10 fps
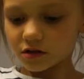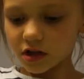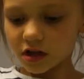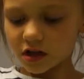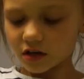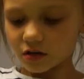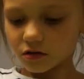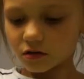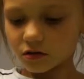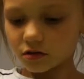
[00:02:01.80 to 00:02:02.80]
any other
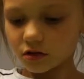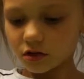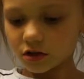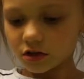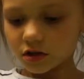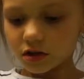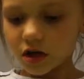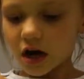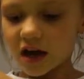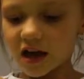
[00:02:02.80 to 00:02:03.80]
glue.
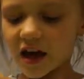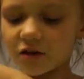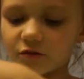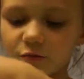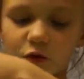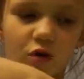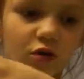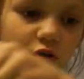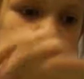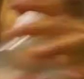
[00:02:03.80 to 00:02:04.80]
I have more
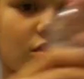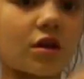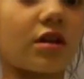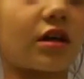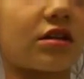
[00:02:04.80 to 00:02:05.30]
glue that's